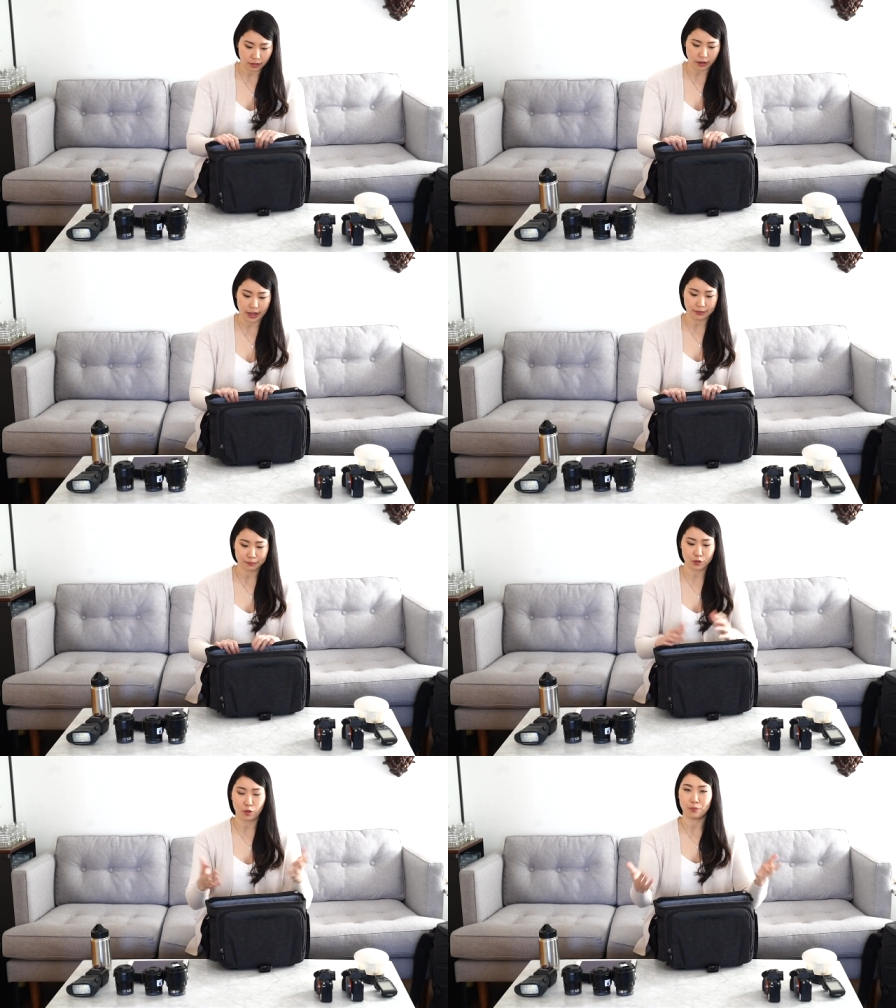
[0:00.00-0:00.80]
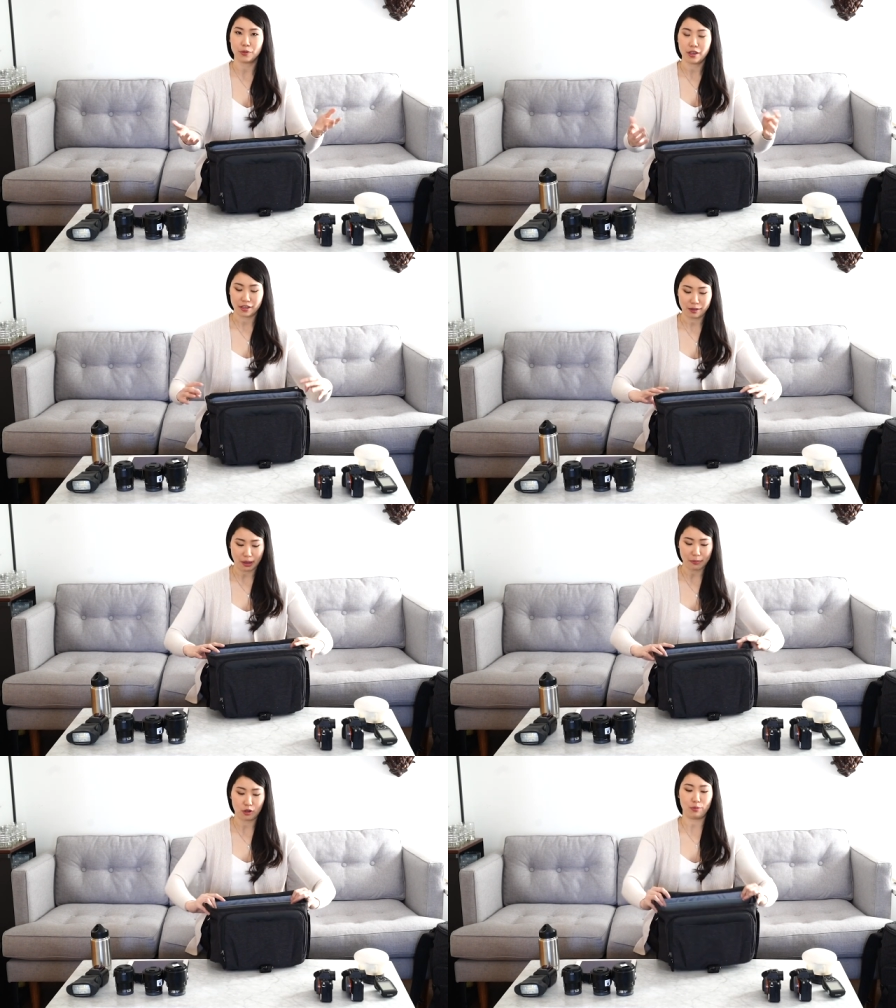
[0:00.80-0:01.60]
All right, so you
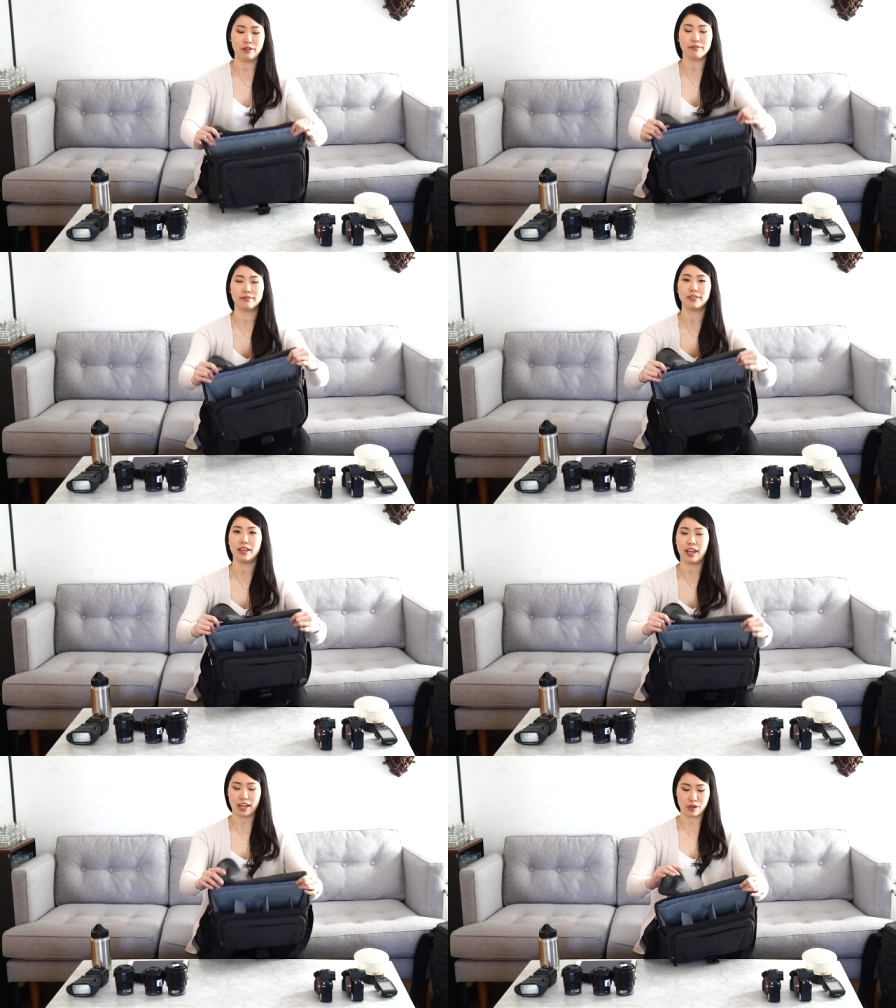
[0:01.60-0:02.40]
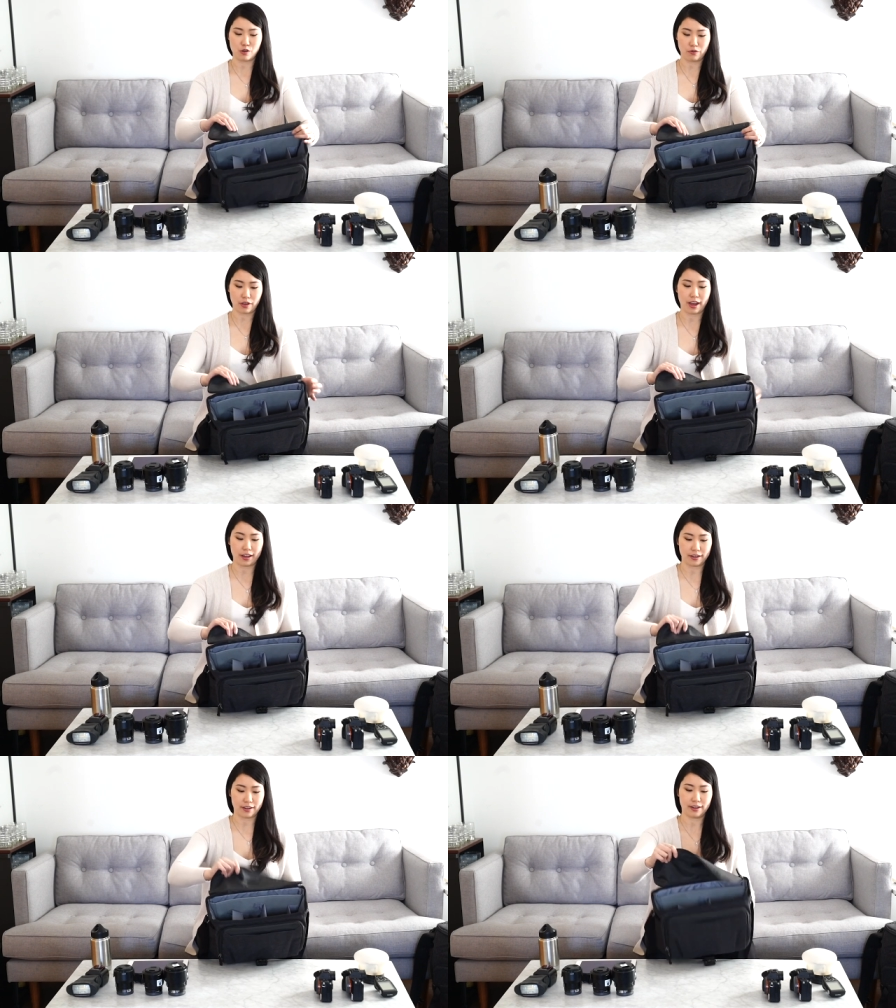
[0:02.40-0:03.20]
pop it open and you've
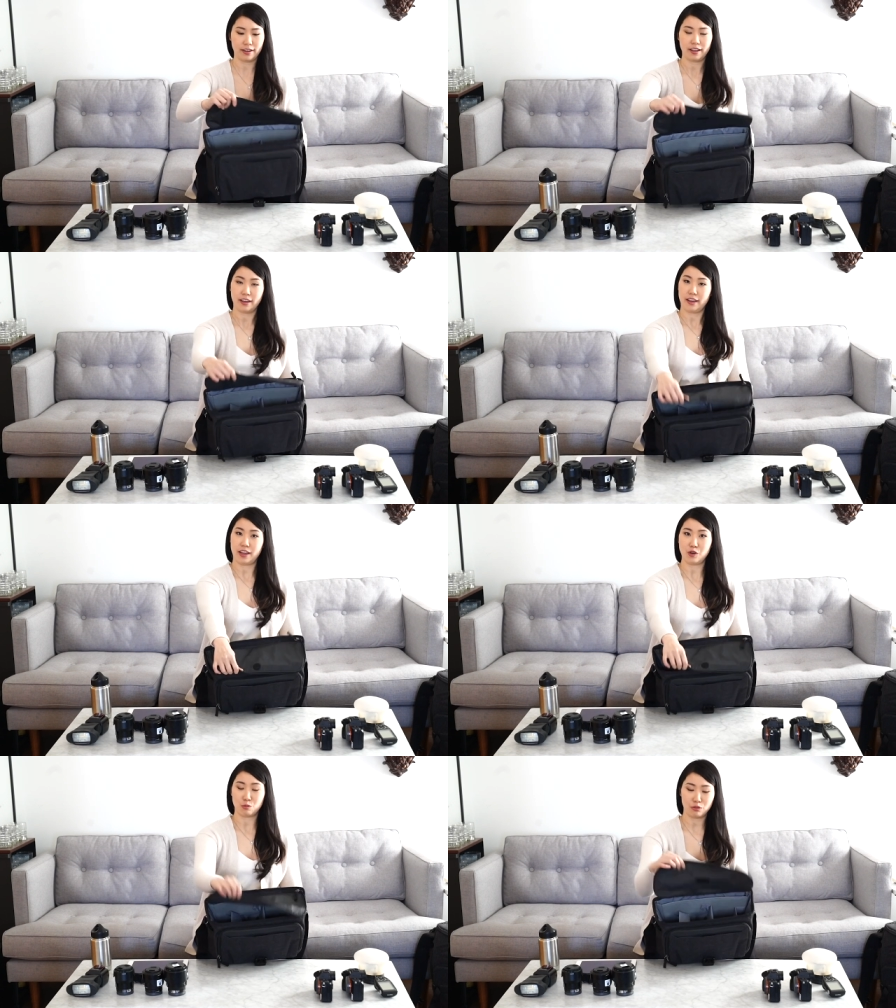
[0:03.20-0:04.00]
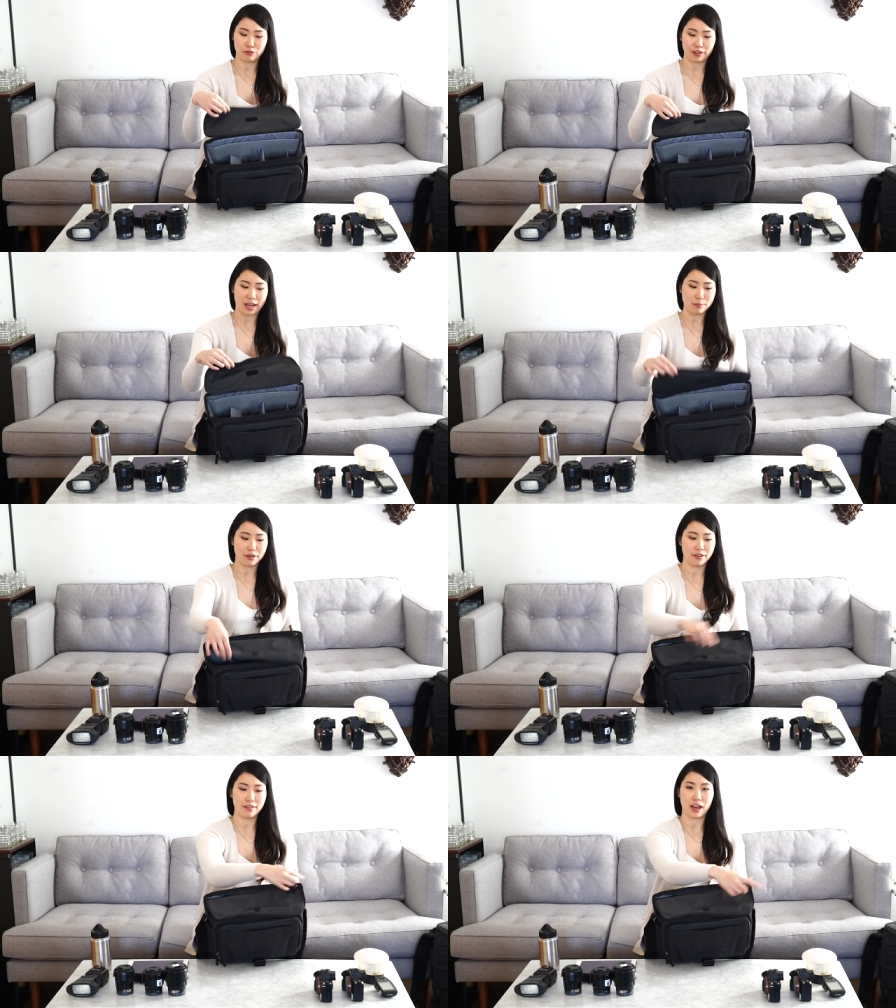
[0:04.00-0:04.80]
got a normal flap
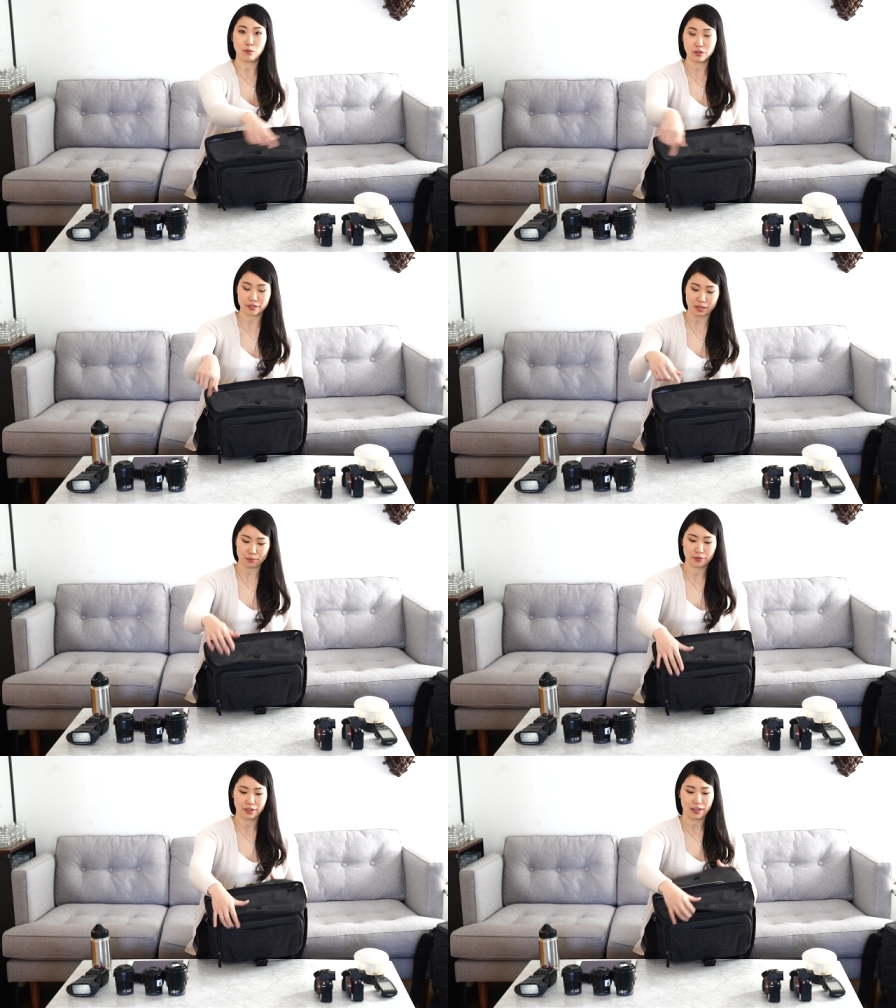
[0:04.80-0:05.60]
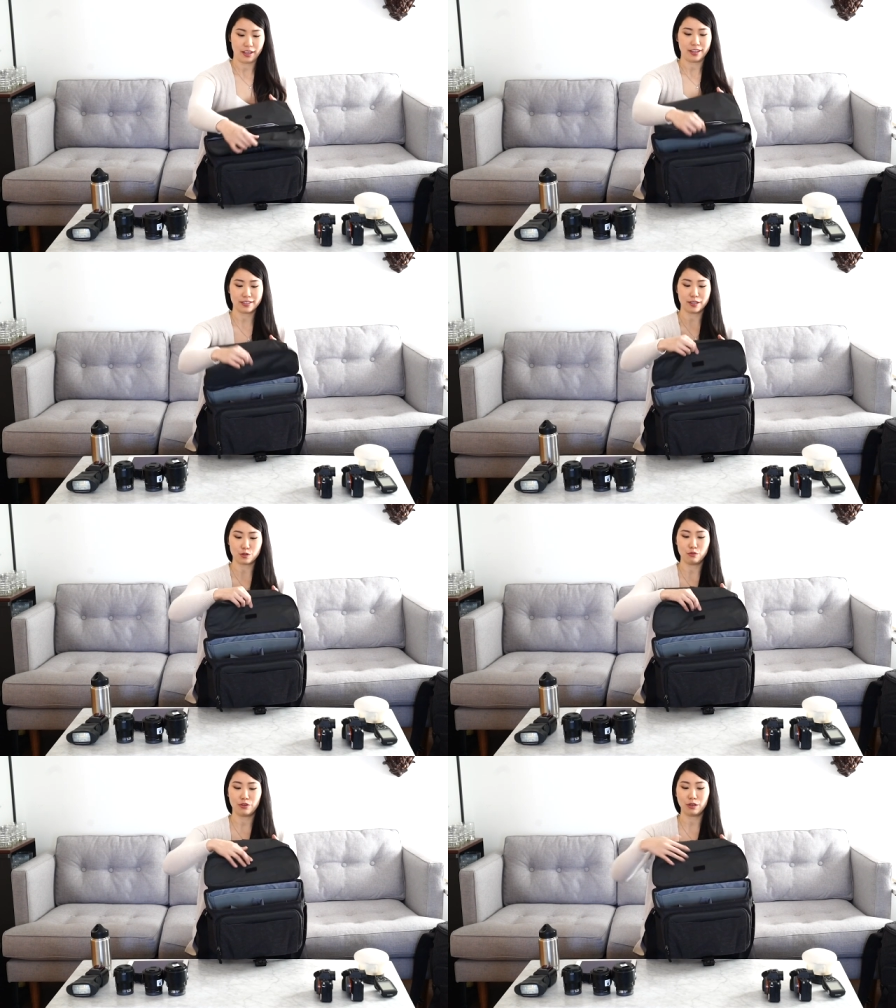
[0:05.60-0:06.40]
that will zip. And it's
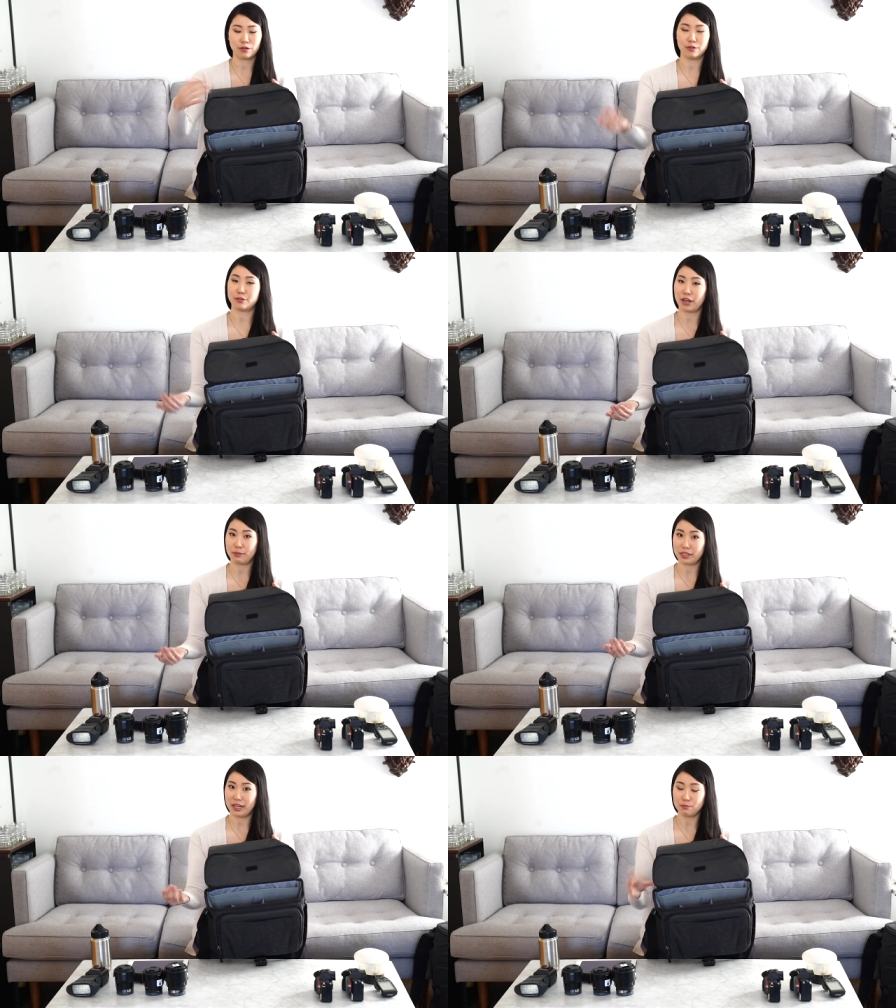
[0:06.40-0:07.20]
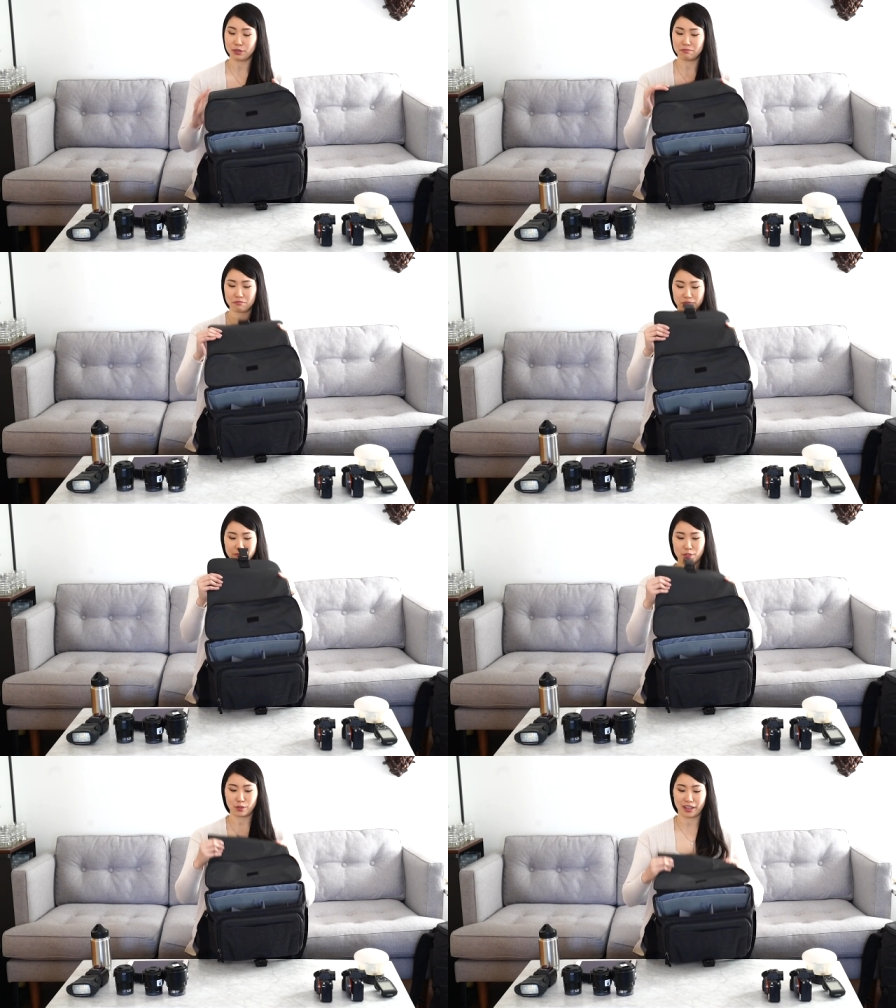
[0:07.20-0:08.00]
also Velcro strapped up,
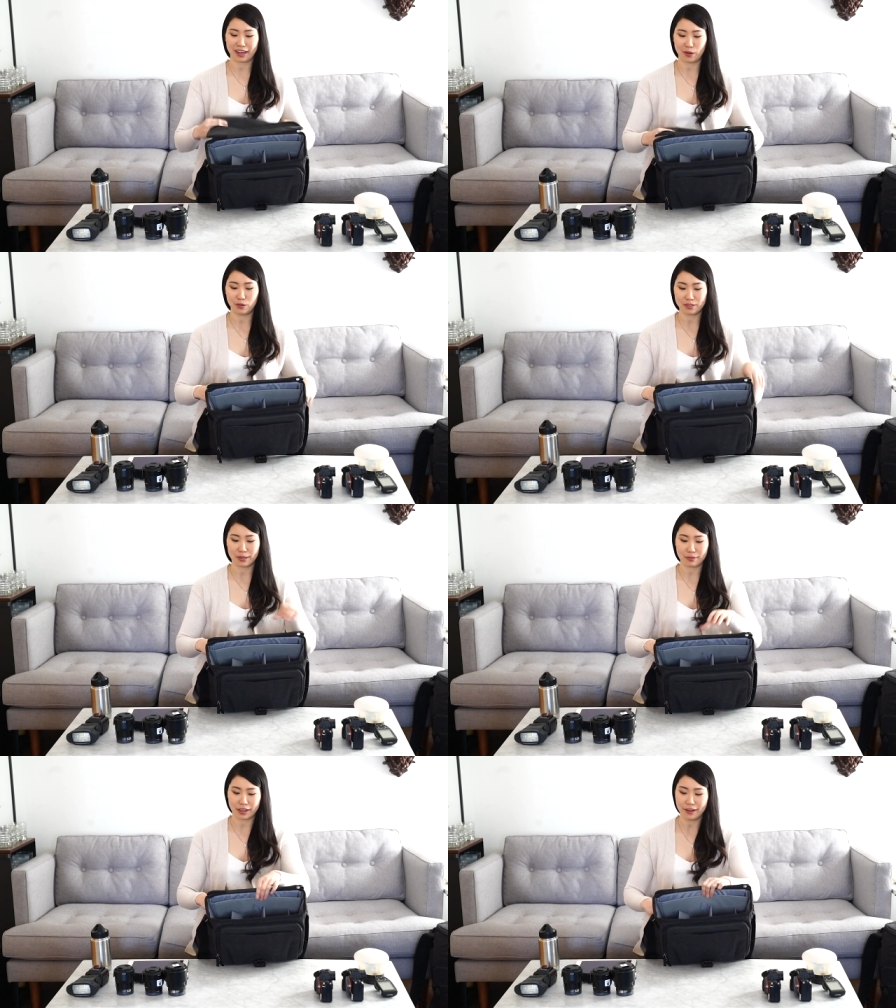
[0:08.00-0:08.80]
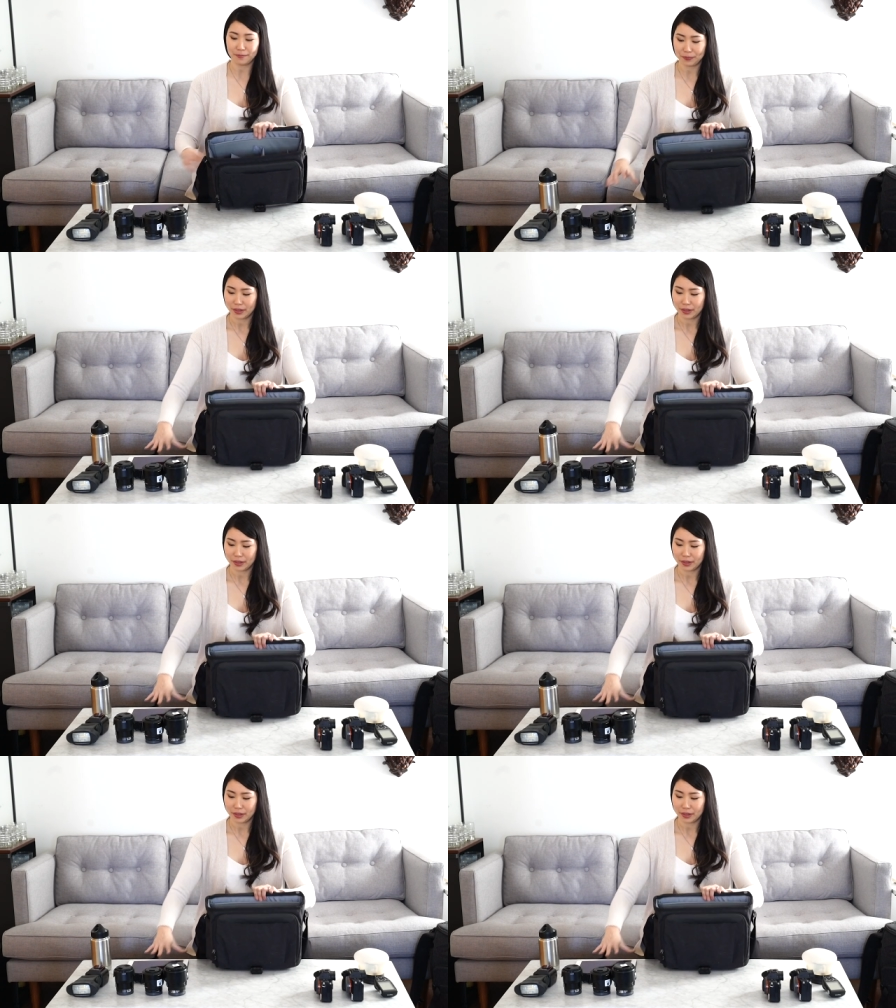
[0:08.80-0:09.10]
so it kind of holds up there.